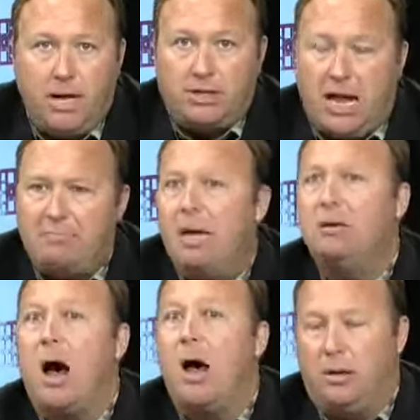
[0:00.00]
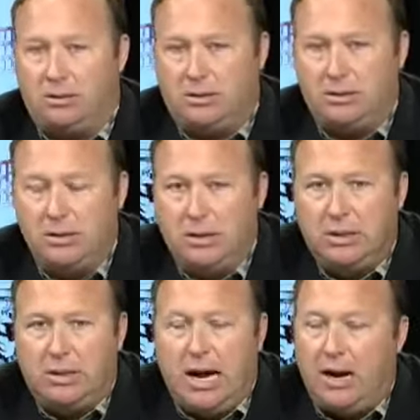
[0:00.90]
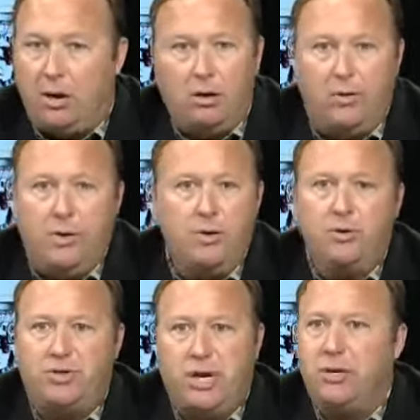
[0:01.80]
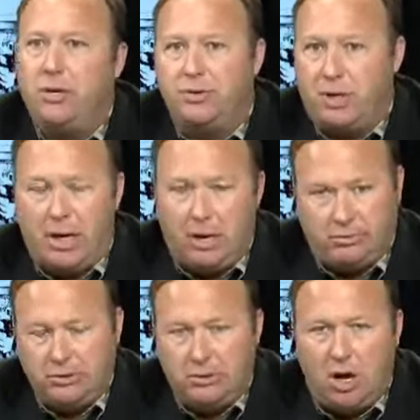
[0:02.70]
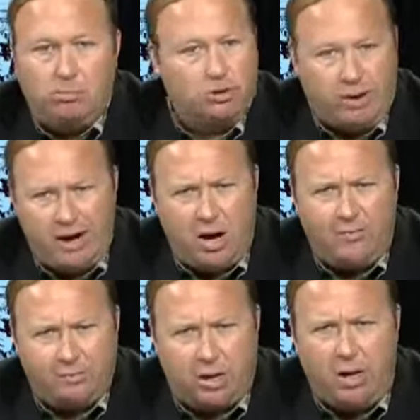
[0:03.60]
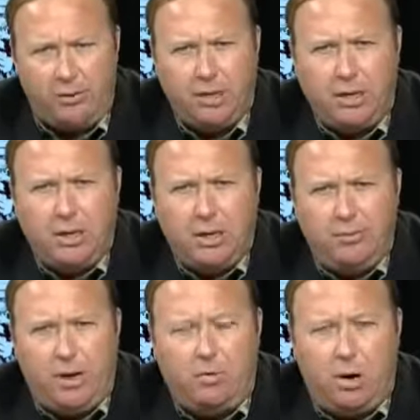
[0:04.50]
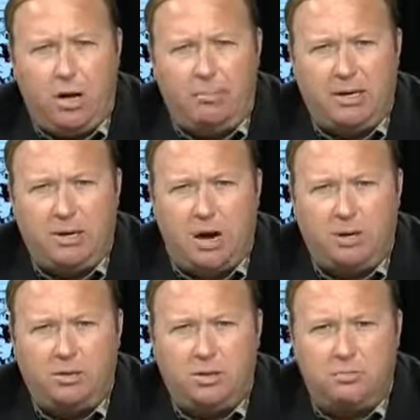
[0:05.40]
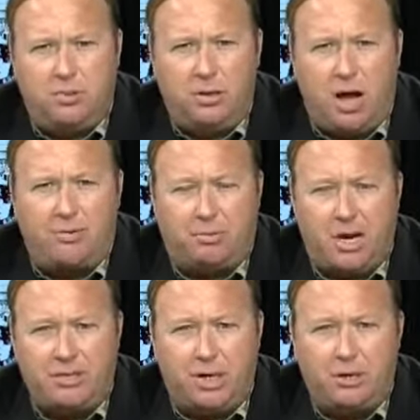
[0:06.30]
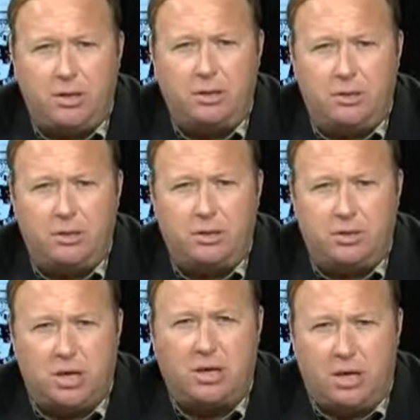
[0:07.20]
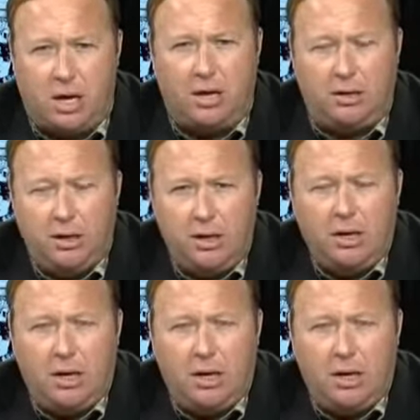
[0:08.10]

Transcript: It's like McDonald's. I heard on the news 10 years ago, almost ran off the road, that, well, McDonald's has been authorized to continue using silicone